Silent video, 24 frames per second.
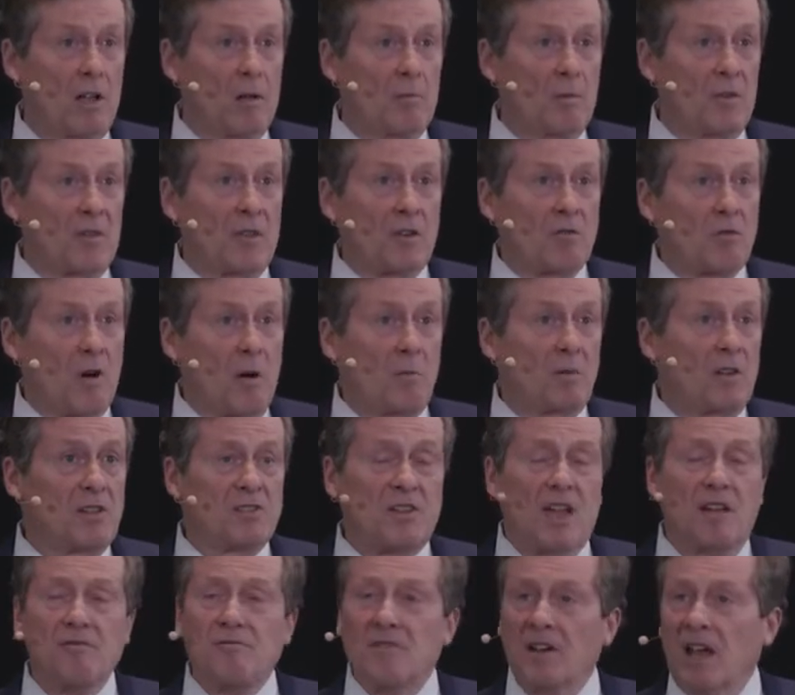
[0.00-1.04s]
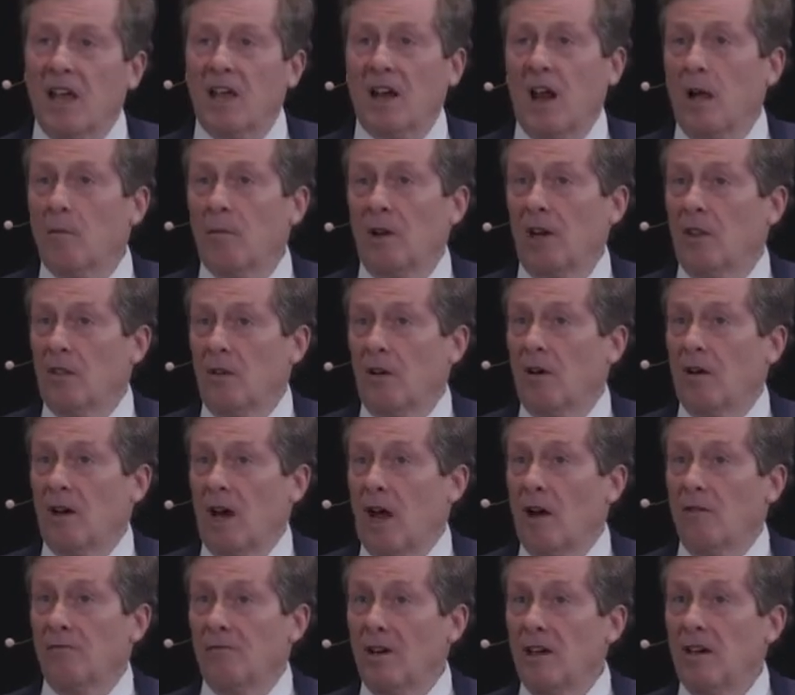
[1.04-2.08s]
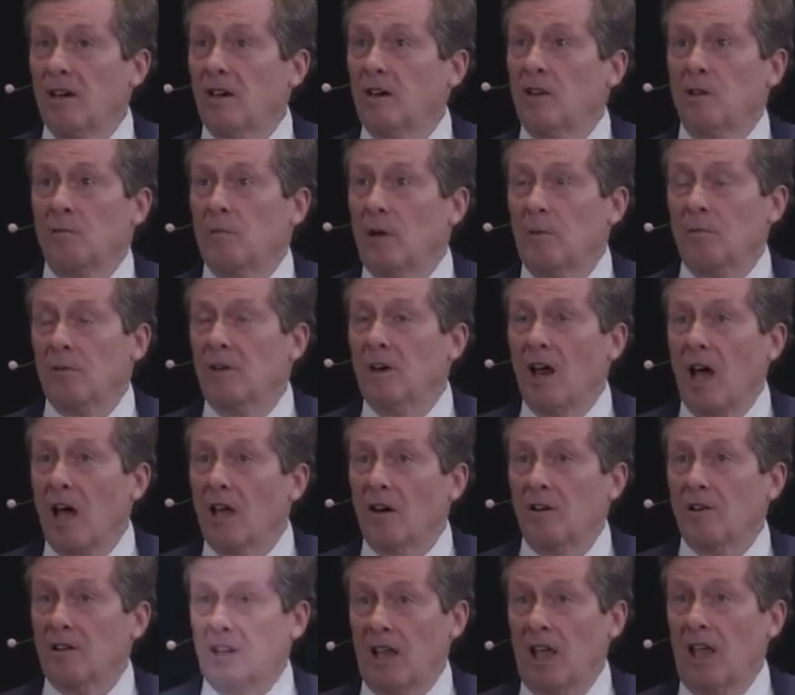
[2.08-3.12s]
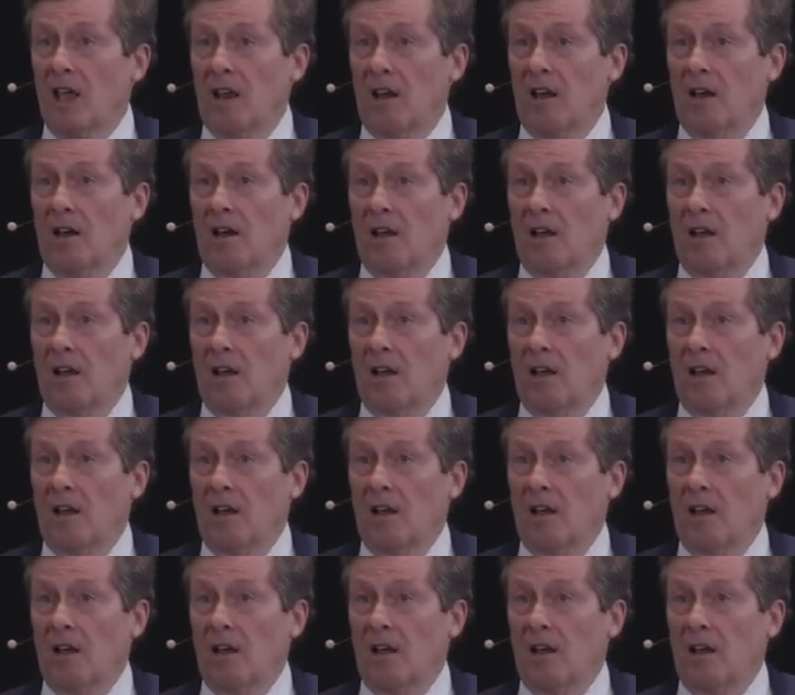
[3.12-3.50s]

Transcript: But the trouble is, I forget how many there are now funded. There might be 9 or 10.